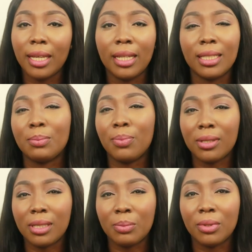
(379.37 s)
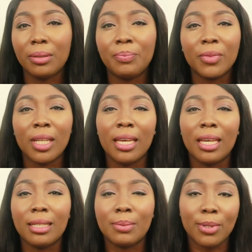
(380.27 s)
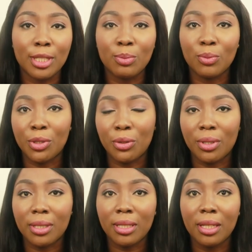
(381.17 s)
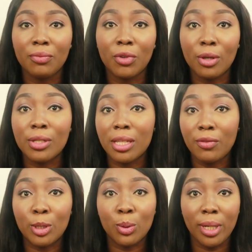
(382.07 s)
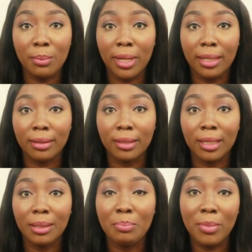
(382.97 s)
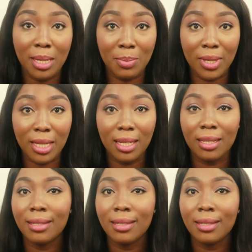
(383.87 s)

It is possible we do this. Wir können es eventuell machen. Maybe.